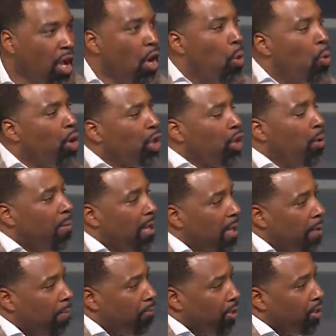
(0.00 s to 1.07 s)
What do you
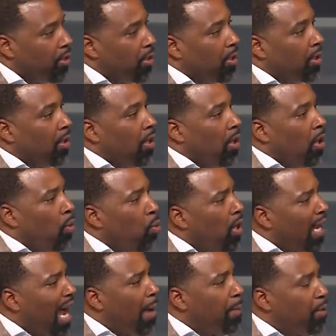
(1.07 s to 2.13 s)
mean, preacher? What
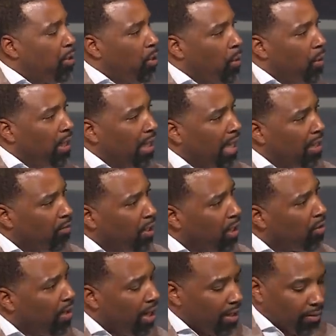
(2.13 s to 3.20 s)
opportunity in
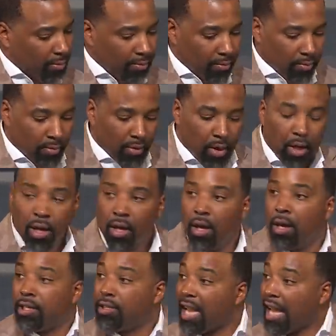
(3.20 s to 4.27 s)
regret?
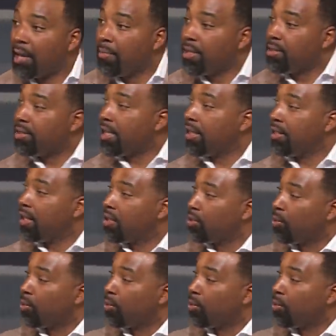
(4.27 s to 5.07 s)
Solomon said it this